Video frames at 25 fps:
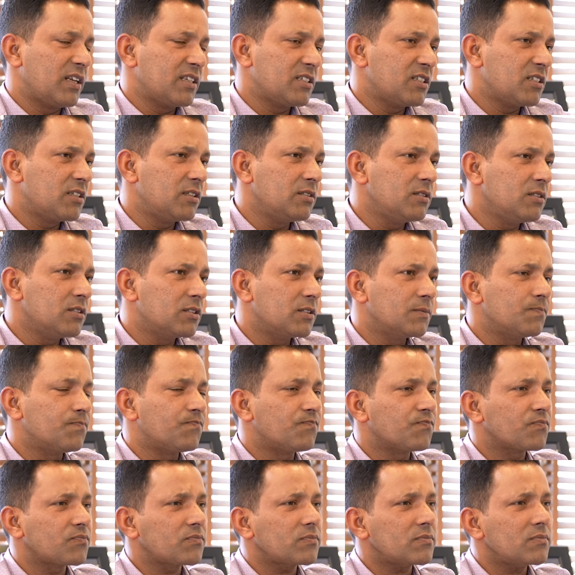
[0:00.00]
residence,
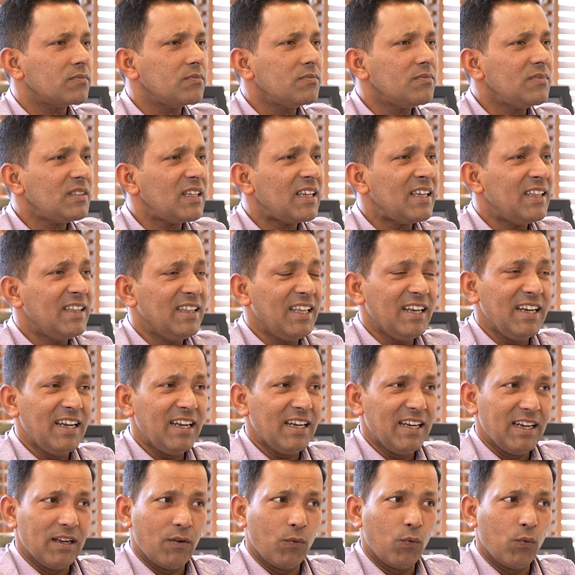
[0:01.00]
then